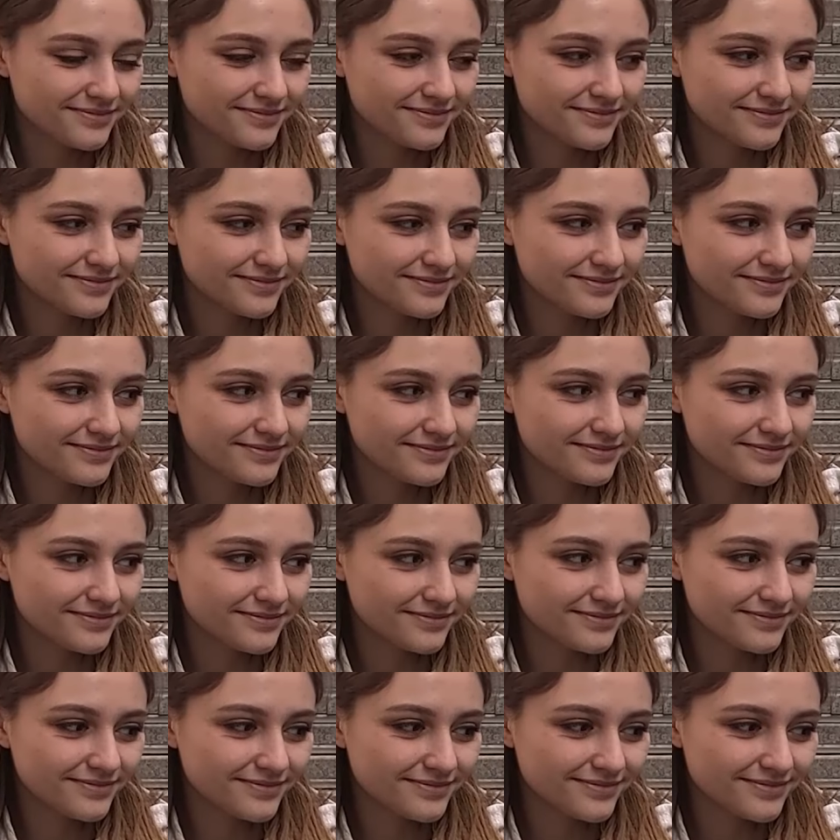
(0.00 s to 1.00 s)

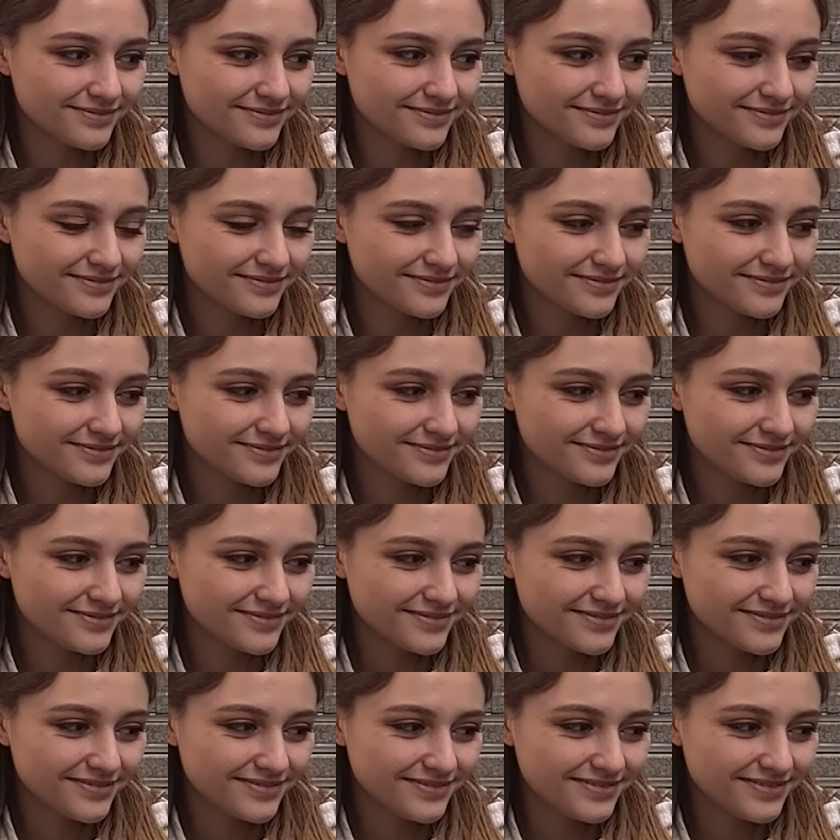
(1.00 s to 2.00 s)

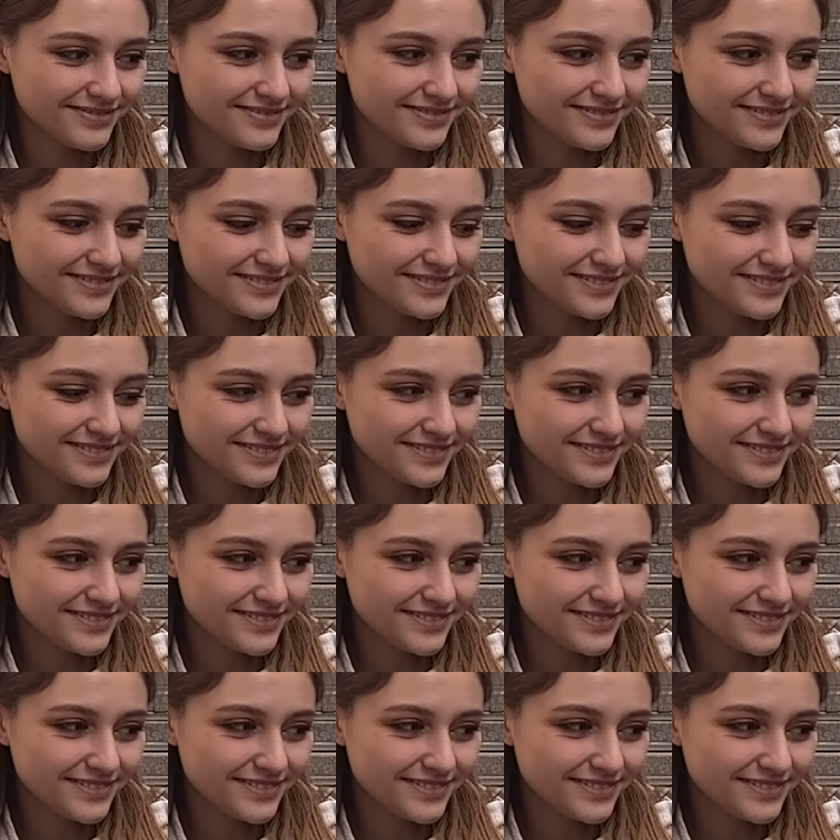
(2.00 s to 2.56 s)
This person isn't speaking.